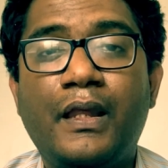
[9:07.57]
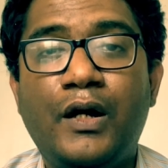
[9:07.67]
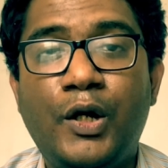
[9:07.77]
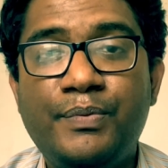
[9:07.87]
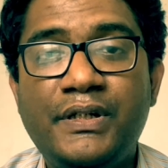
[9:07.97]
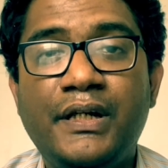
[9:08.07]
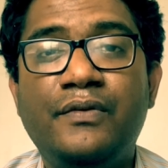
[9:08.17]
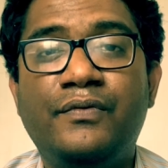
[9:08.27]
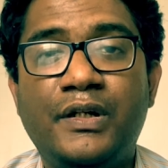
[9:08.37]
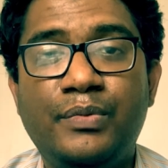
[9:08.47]

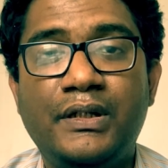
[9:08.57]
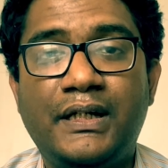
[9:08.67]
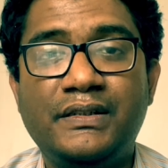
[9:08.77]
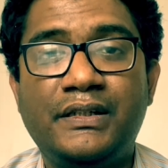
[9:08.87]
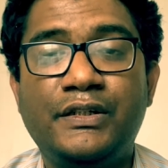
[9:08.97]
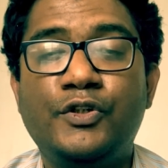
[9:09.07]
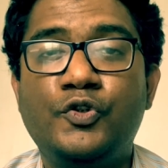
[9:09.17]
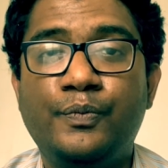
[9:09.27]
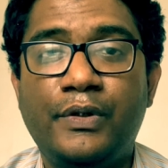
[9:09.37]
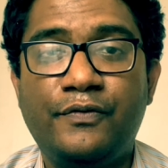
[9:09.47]
obtain verbal consent to
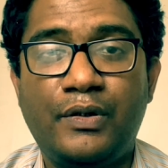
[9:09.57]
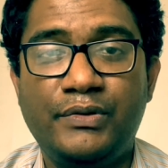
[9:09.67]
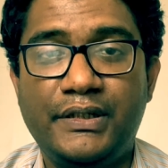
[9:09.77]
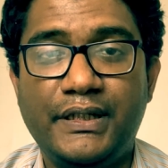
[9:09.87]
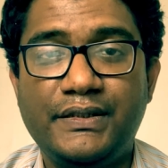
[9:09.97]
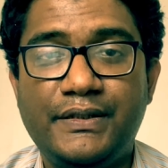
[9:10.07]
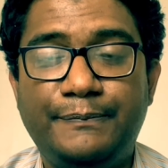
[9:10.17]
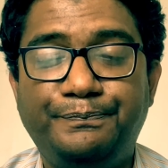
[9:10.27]
perform the test.